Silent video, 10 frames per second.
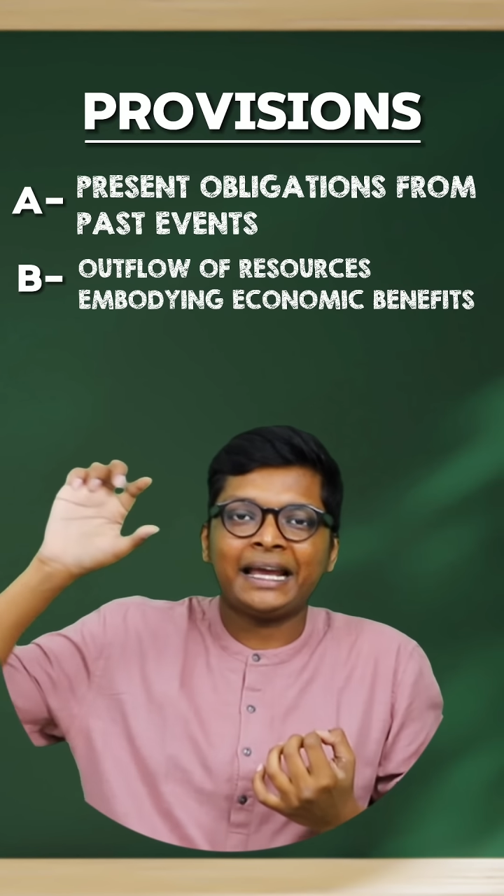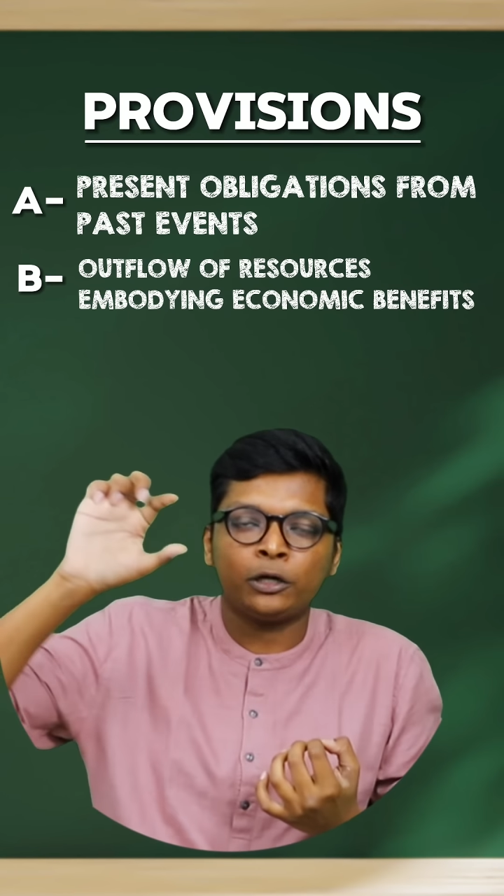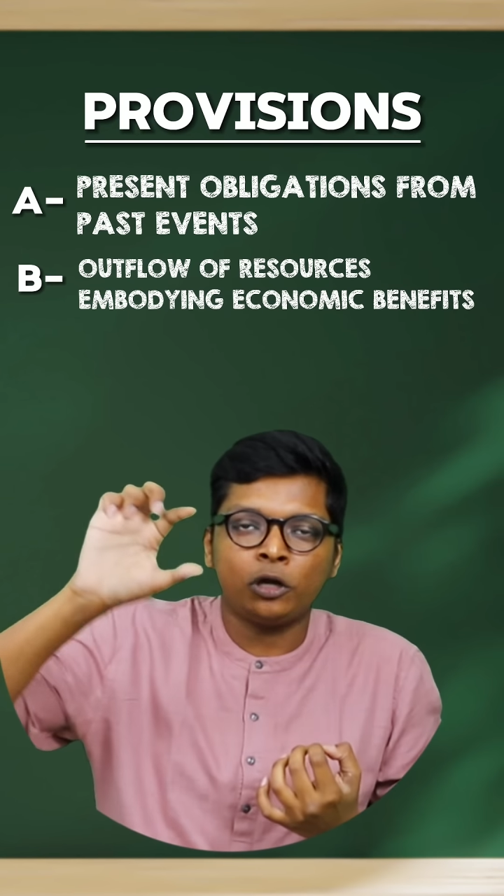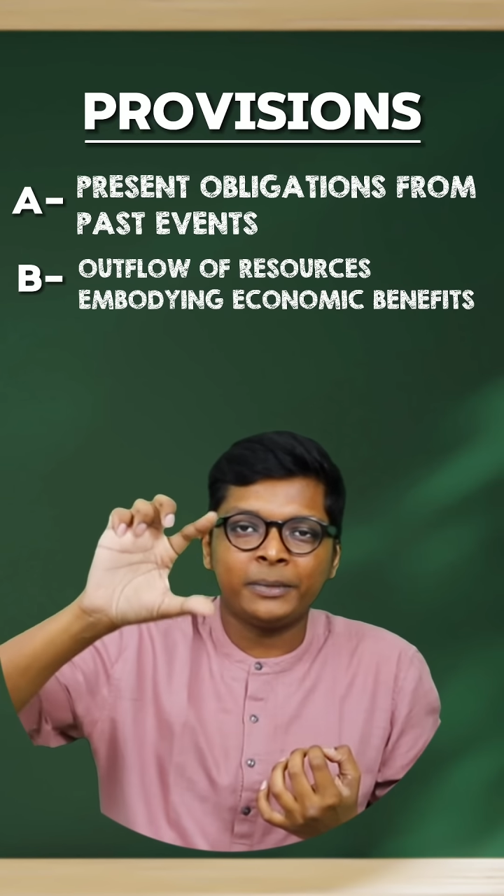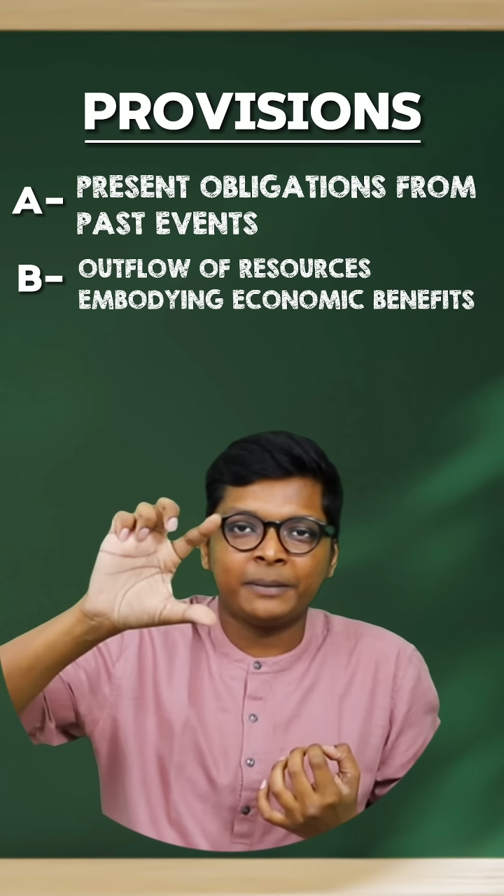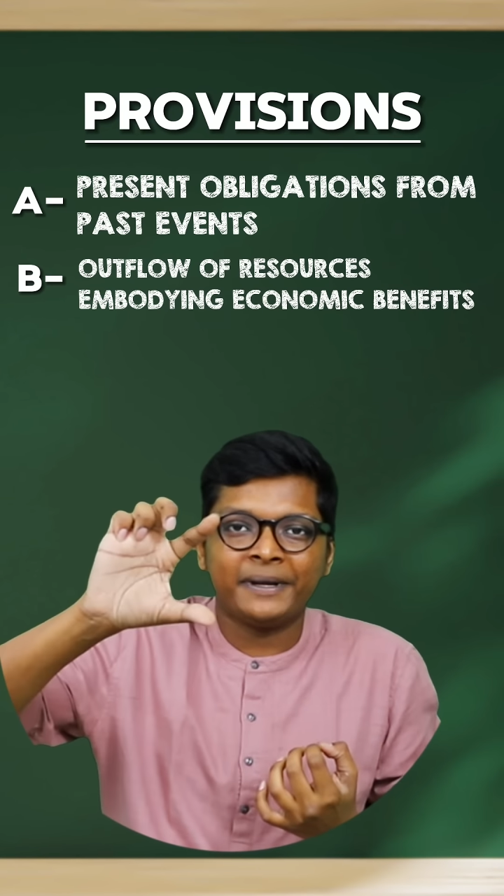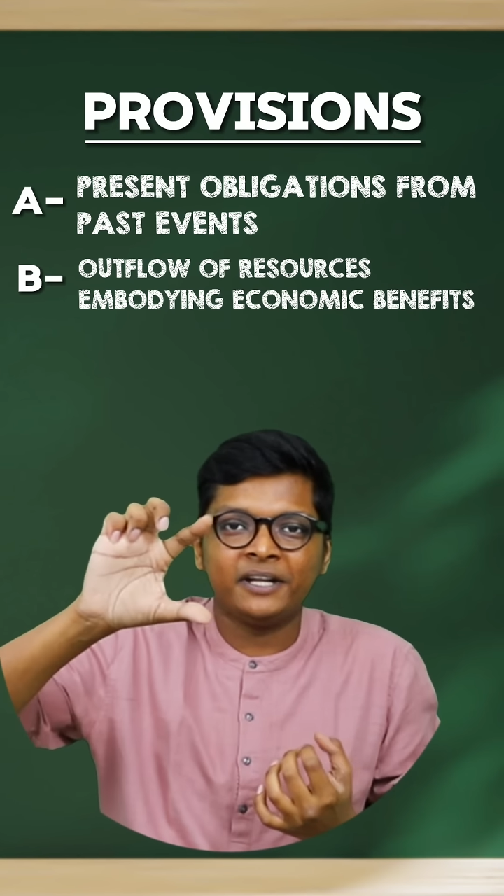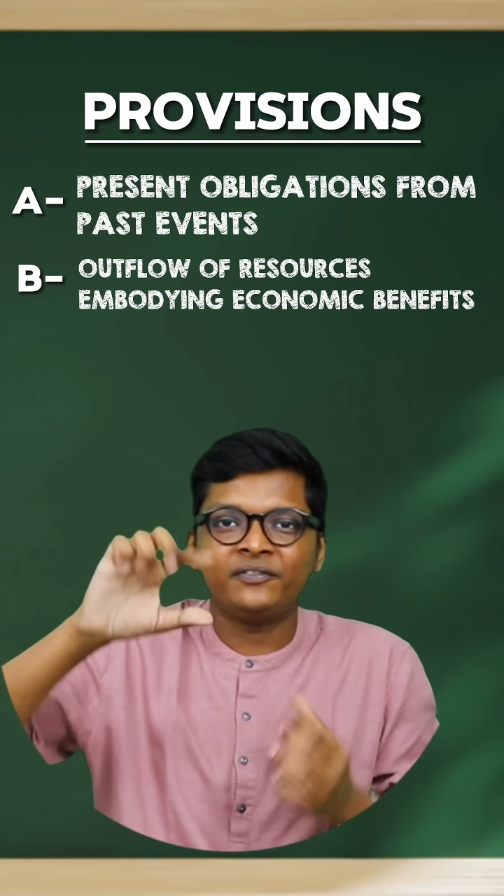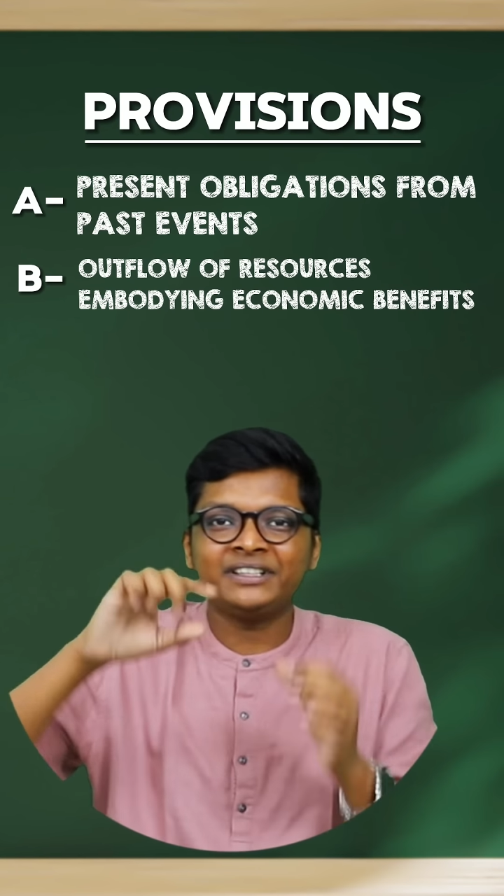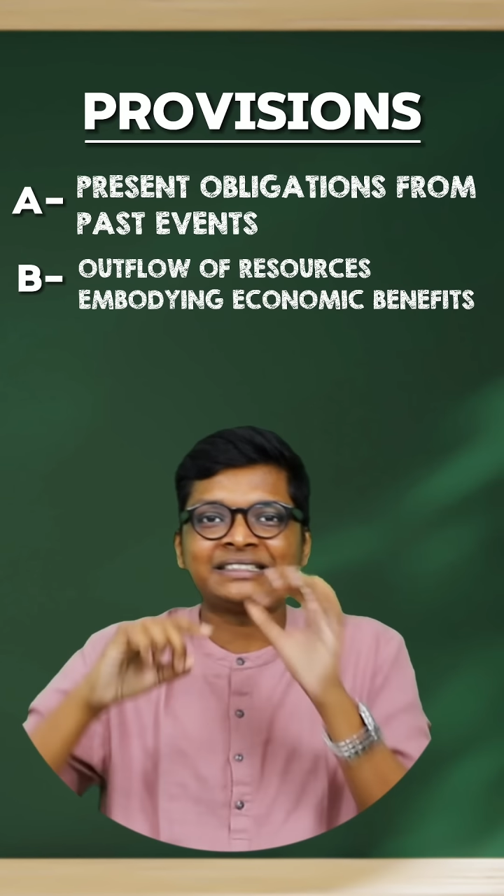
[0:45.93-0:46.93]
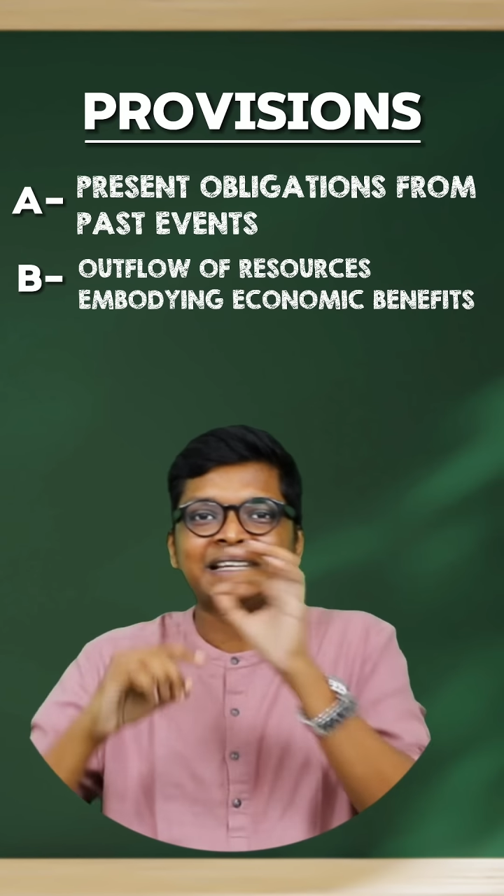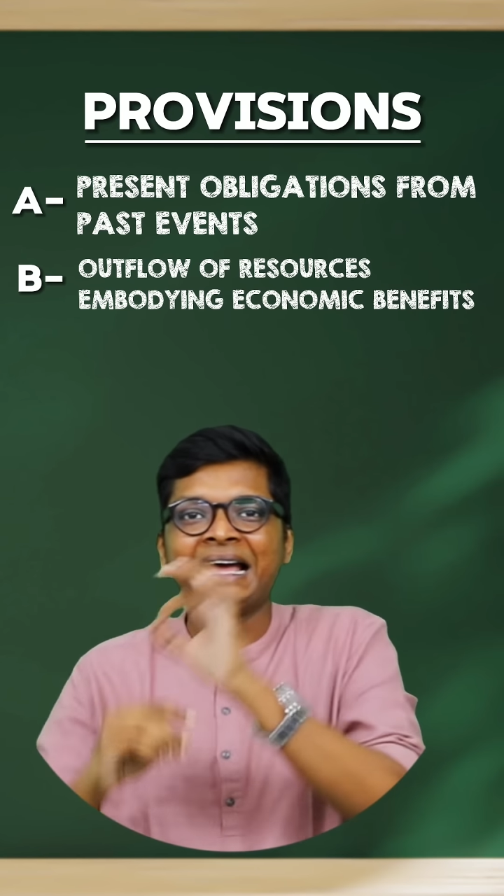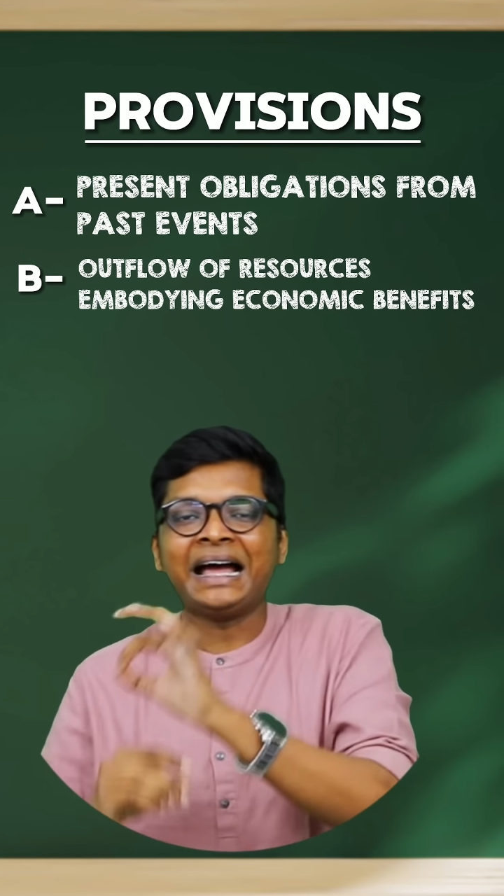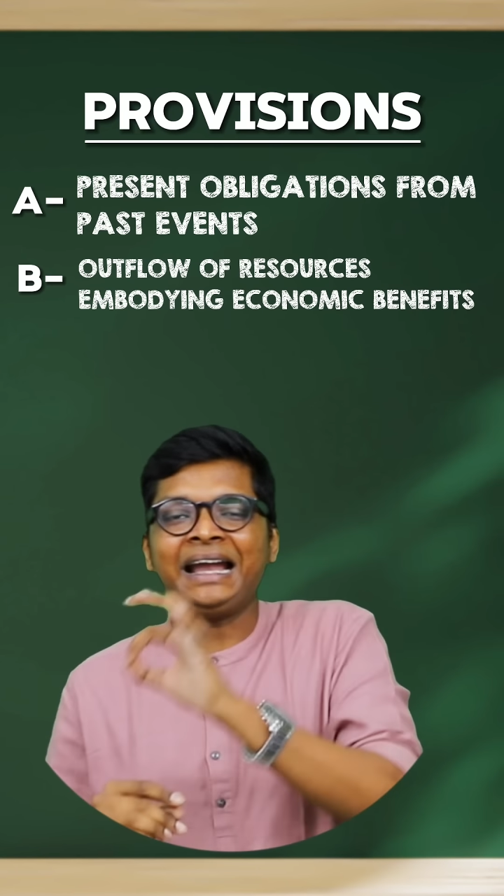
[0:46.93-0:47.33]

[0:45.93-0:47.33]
economic benefits,